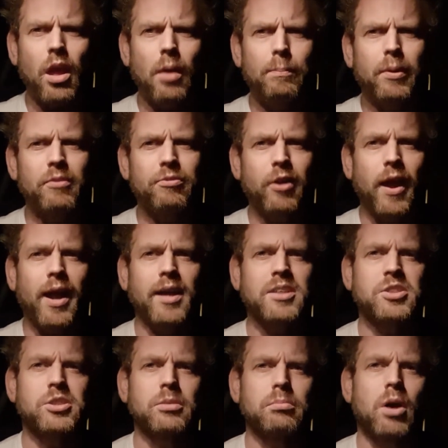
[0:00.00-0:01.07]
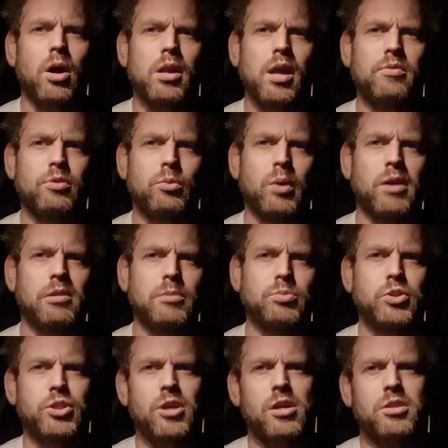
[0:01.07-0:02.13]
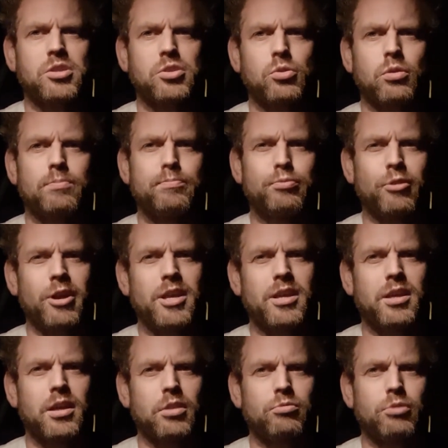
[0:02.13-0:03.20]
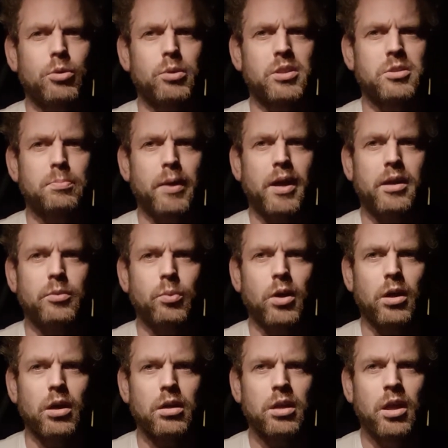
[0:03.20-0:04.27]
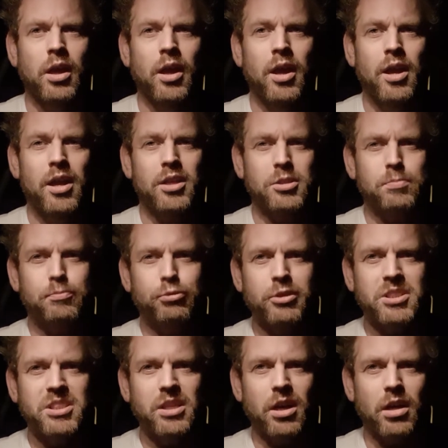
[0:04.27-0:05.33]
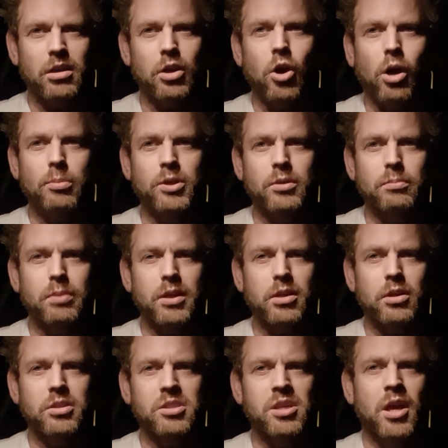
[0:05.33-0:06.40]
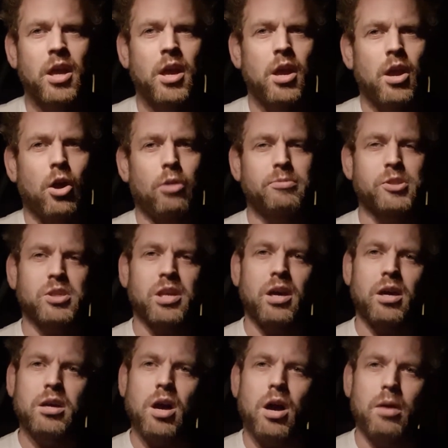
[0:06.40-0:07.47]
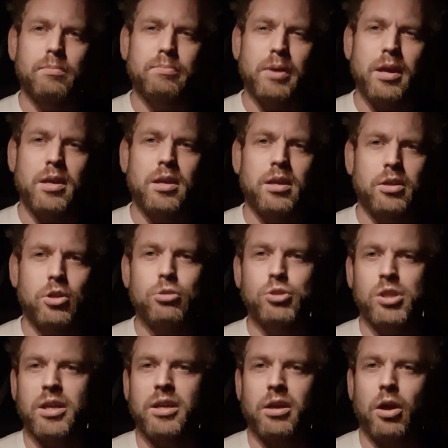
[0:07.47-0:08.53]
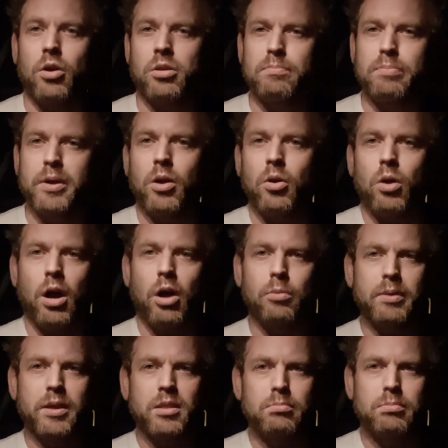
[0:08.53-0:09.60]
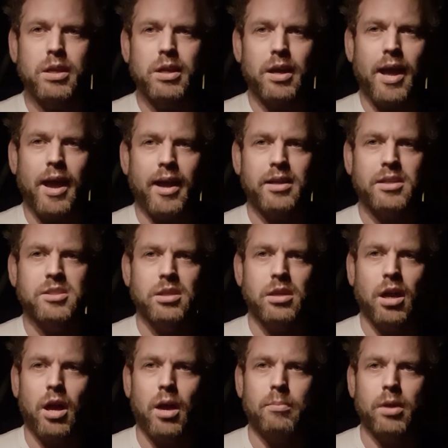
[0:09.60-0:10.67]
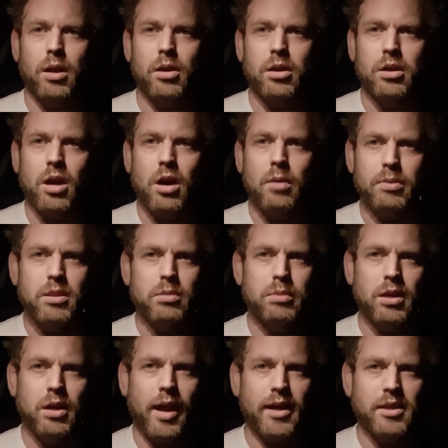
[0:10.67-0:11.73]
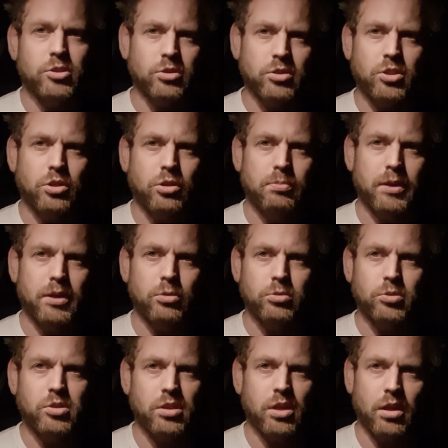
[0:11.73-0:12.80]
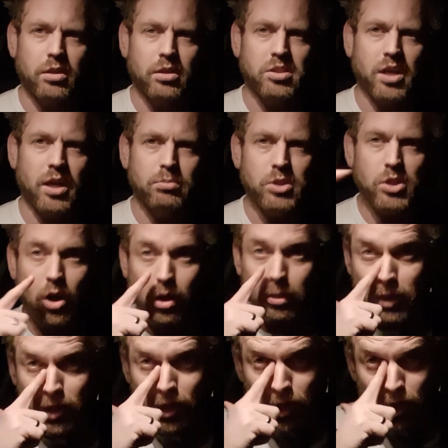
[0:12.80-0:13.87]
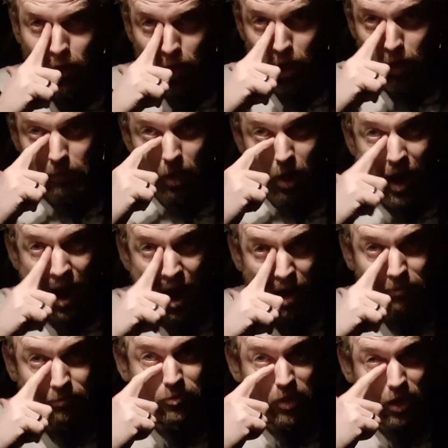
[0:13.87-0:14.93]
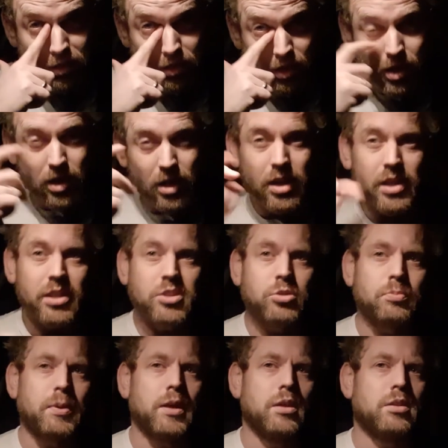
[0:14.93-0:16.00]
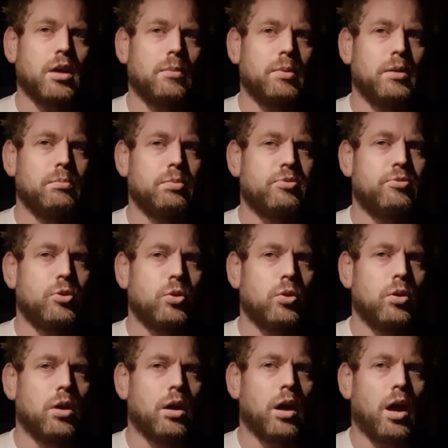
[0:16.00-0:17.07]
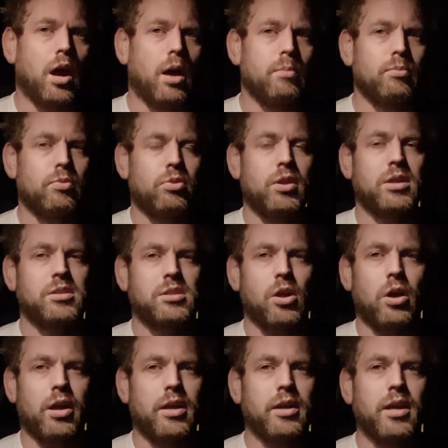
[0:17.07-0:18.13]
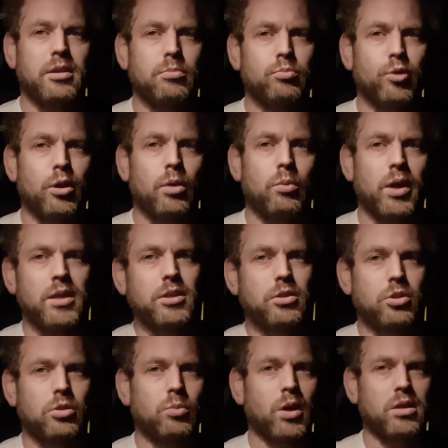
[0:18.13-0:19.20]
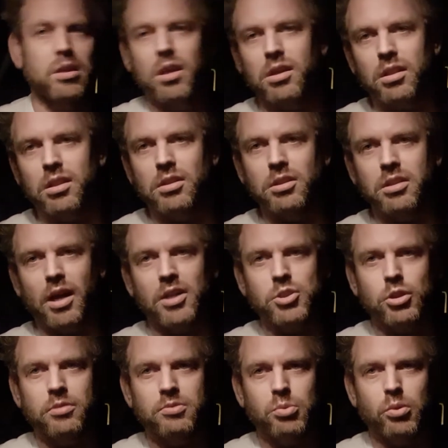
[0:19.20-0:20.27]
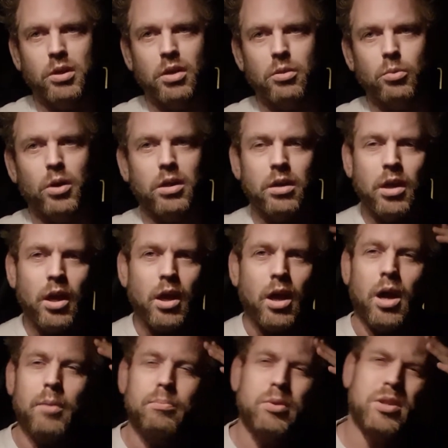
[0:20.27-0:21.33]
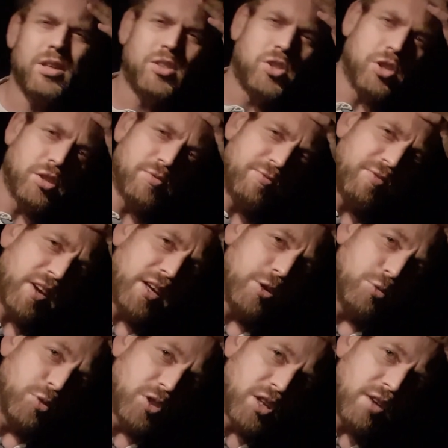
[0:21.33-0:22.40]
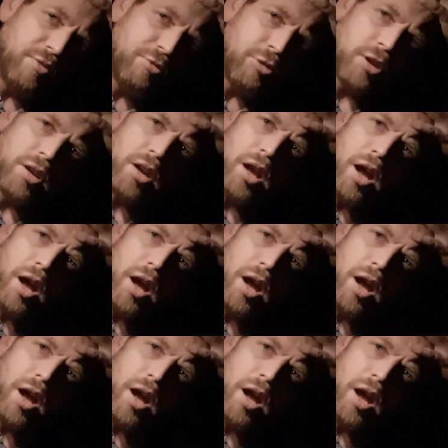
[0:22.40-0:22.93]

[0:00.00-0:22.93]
But for acts at my level, where I'm just sort of breaking through into paid work, it's pretty uncommon because obviously I can't be, usually on a bill, I'll be the middle act, and I can't be the middle act on two bills at the same time. I have done a little bit of doubling before, things like in Edinburgh where you do one gig and then you dash off to another one. But this just feels different.